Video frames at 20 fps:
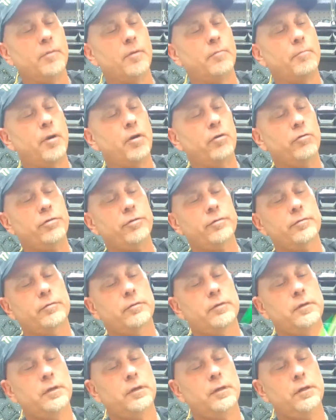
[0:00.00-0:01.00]
on both.
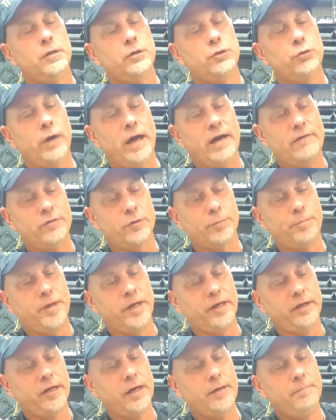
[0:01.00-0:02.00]
You have your
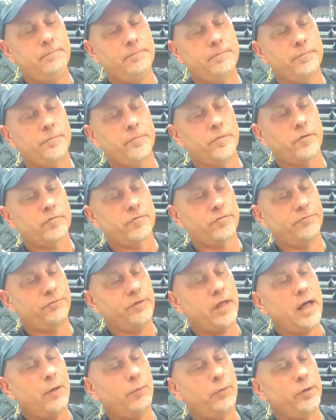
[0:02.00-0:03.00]
pickup. There's a
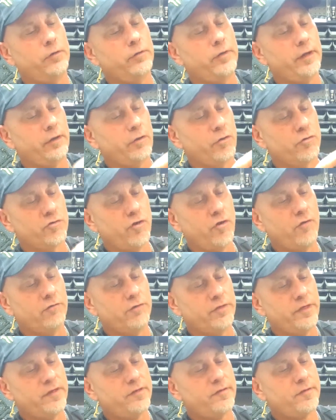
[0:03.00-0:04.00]
flywheel that goes
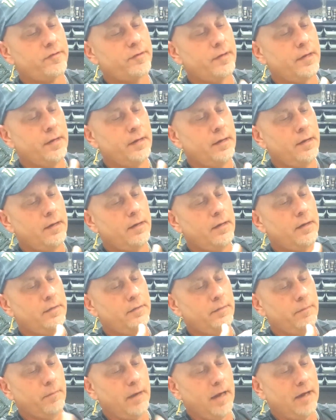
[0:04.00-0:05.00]
over this.
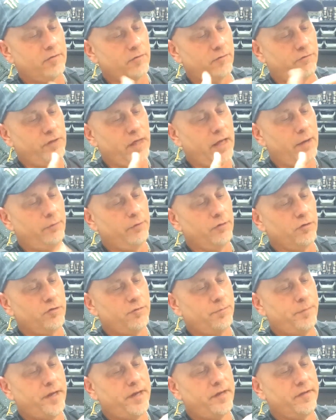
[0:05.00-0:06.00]
As the flywheel
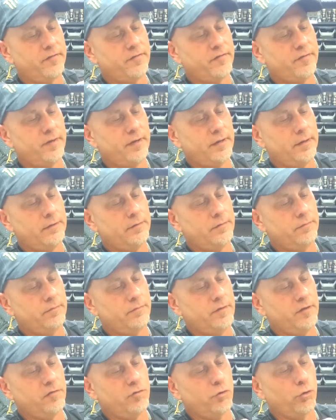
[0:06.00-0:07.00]
spins,
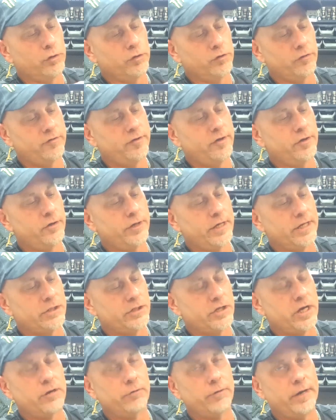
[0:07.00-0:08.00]
these coils here
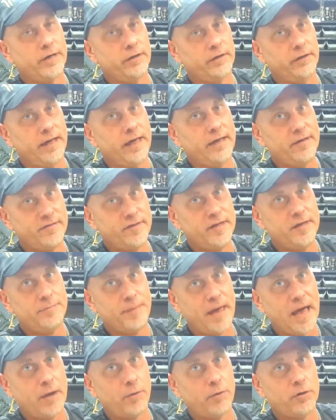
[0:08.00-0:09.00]
generate AC
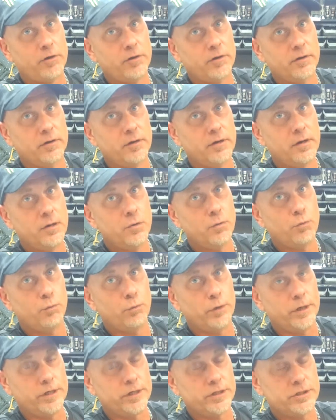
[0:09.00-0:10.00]
power,
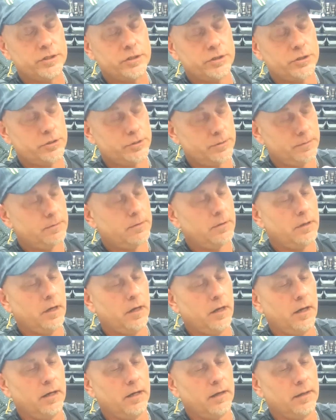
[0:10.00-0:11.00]
which
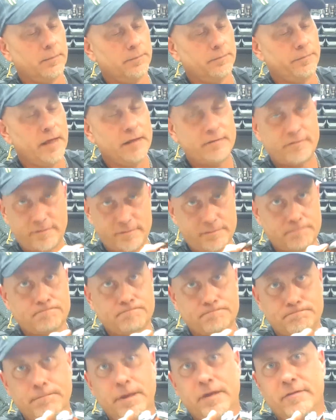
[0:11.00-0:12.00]
that's
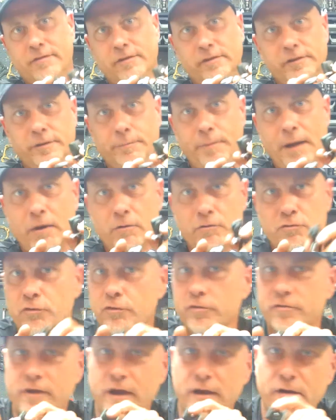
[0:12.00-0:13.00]
basically the power
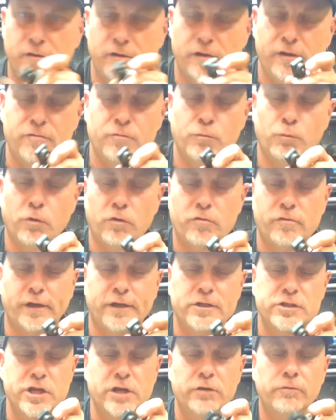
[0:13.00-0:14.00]
source. Kind of works like
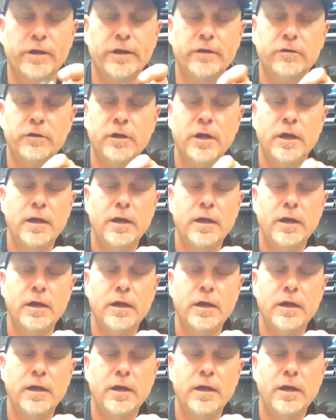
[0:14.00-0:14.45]
a generator.